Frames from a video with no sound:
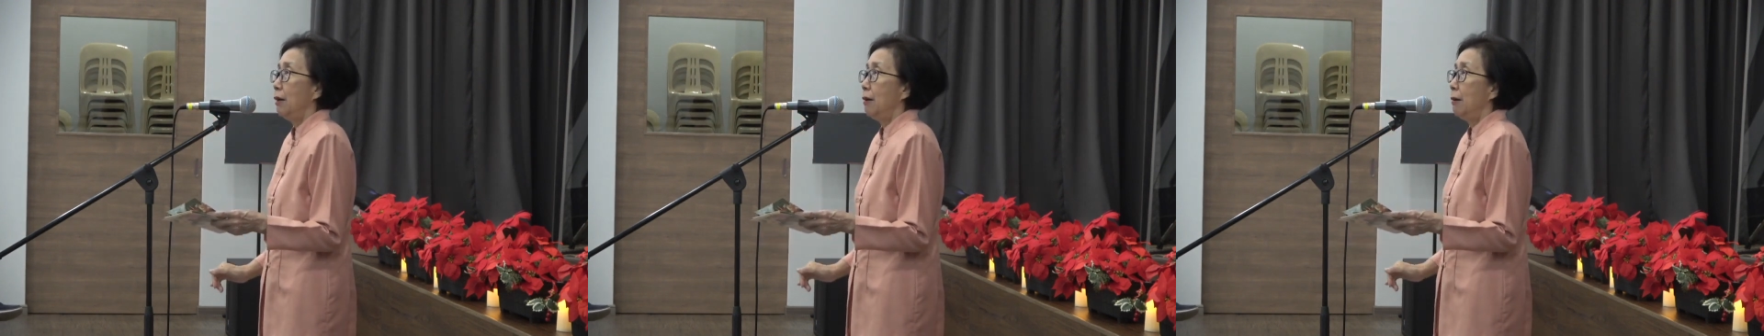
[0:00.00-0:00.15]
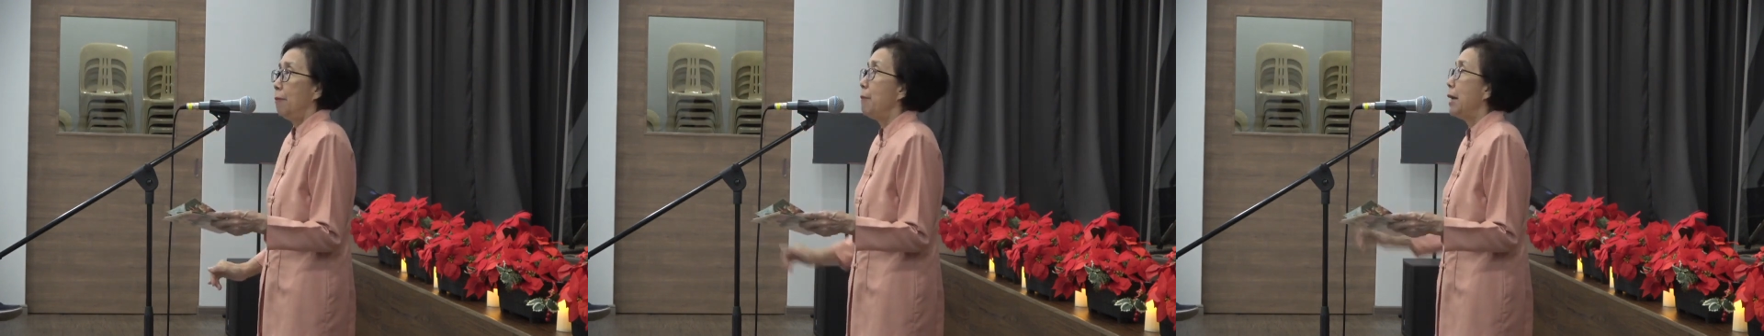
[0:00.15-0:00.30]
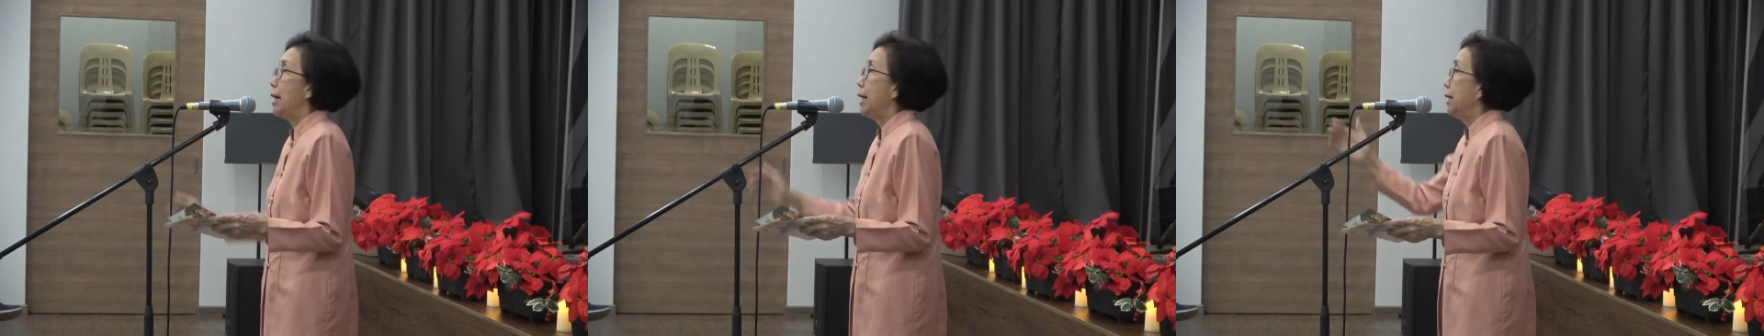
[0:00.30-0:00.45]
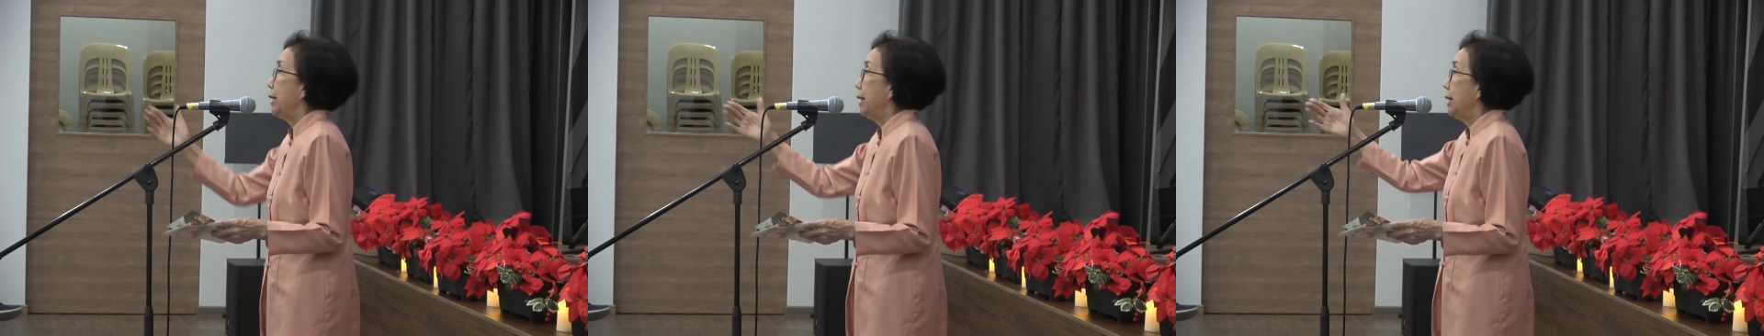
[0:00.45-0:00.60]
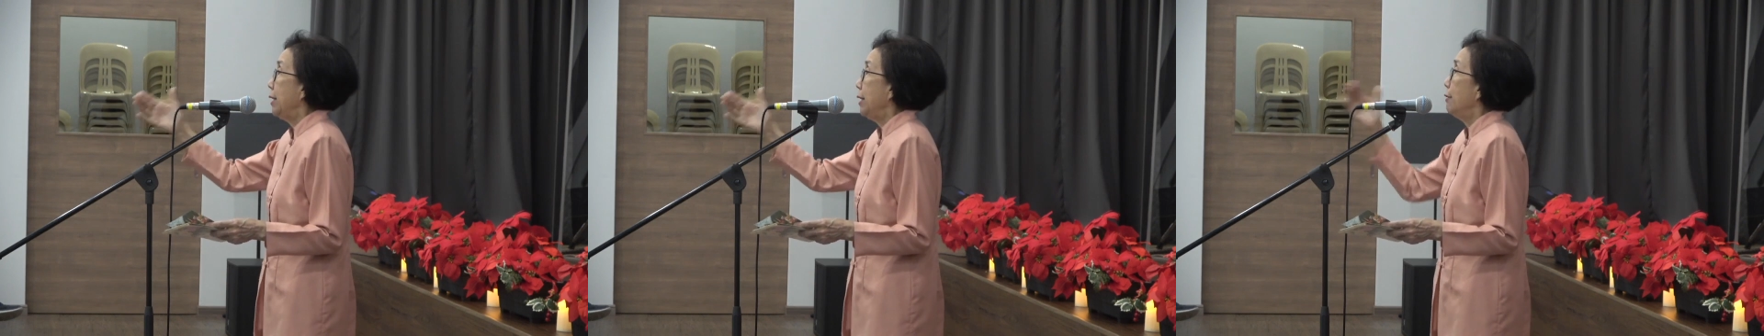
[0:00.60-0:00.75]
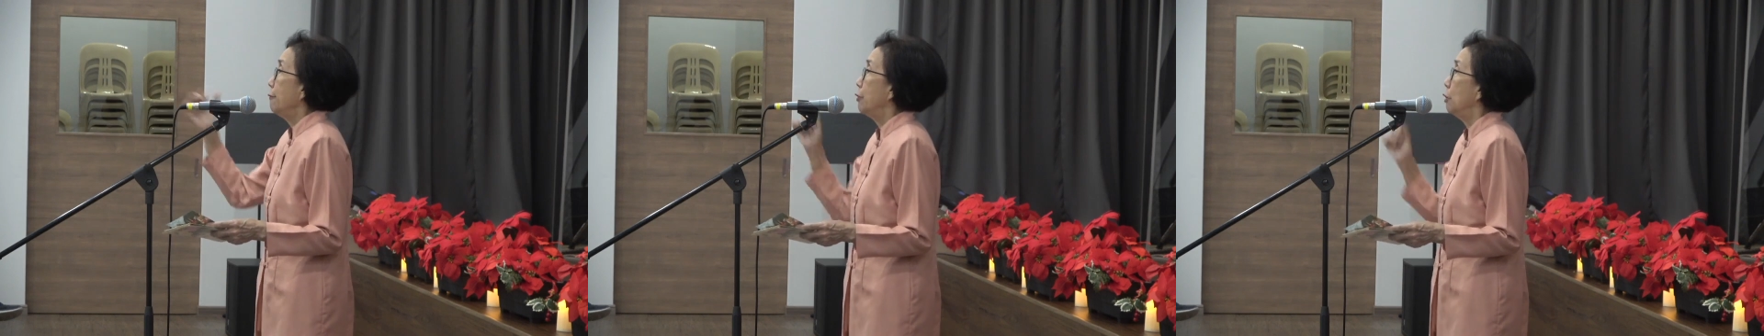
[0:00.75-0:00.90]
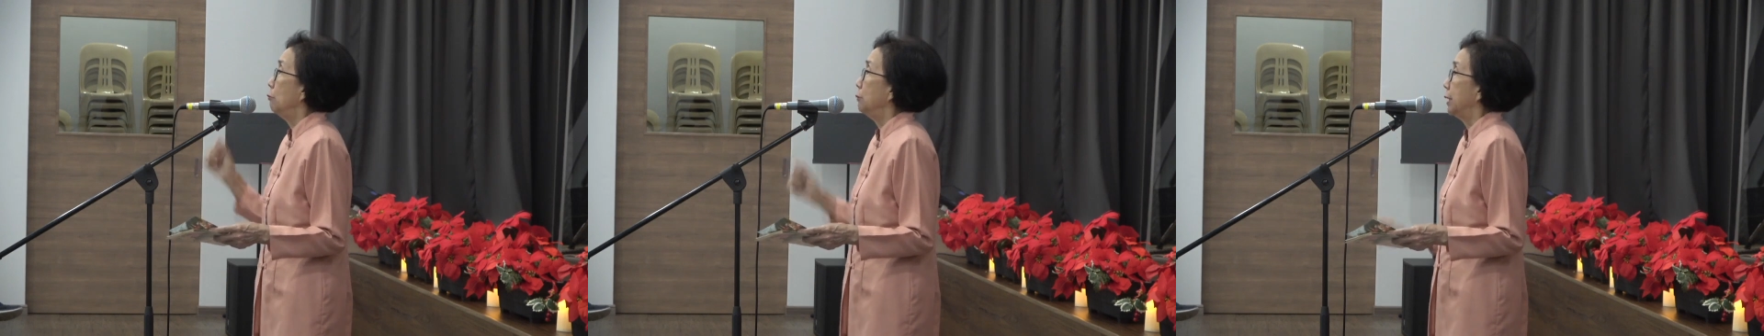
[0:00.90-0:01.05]
Meili
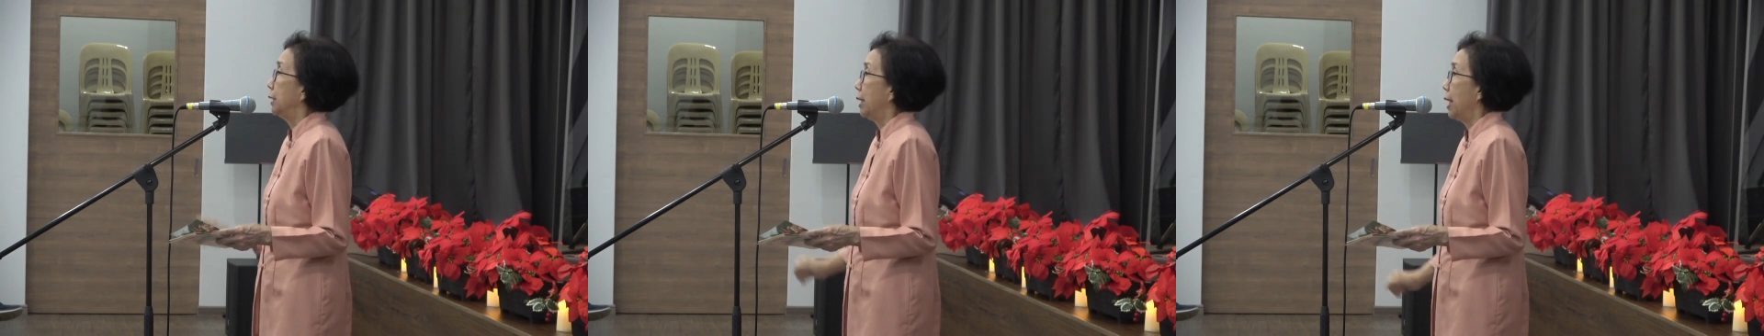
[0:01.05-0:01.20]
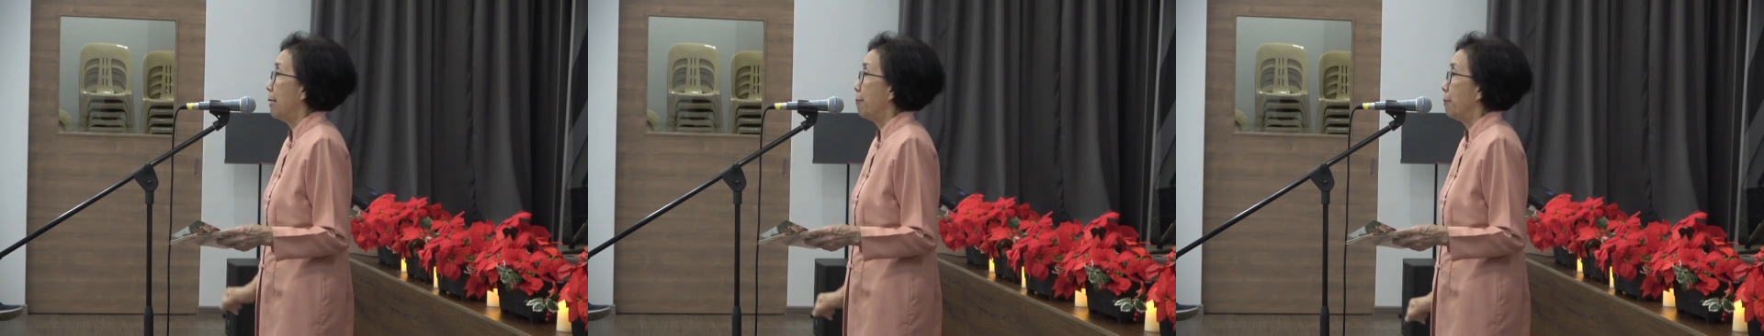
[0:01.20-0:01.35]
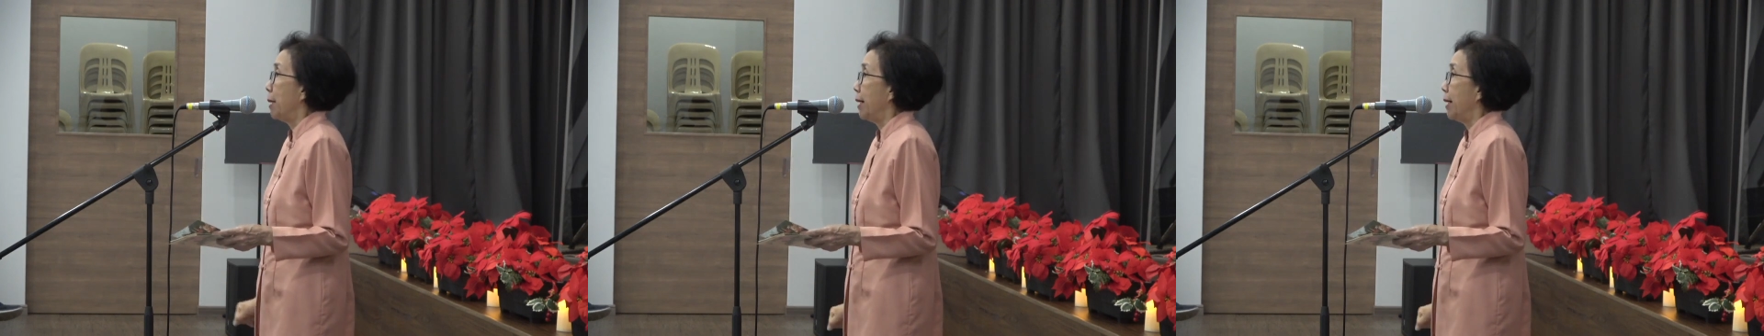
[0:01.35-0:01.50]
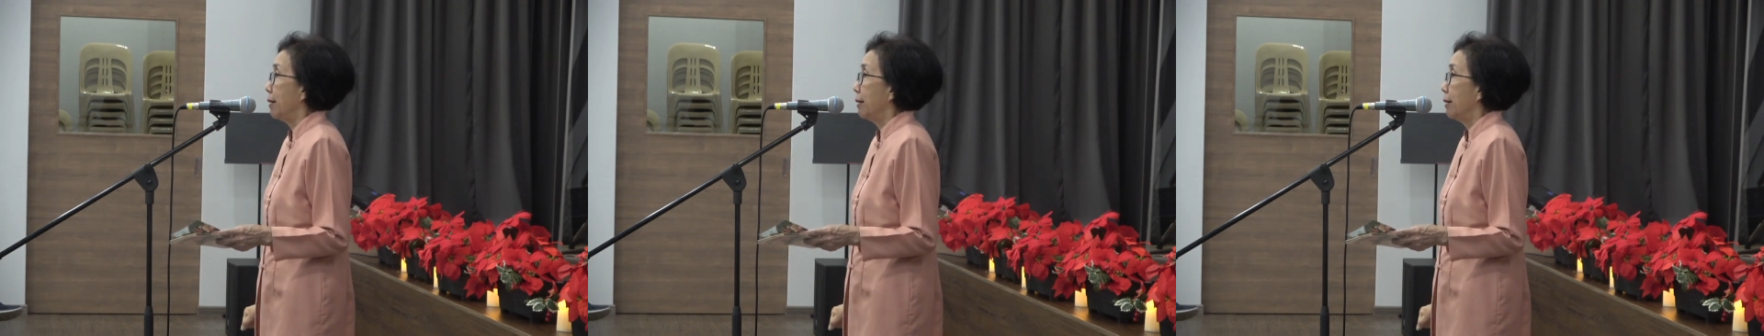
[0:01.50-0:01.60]
from Segamat.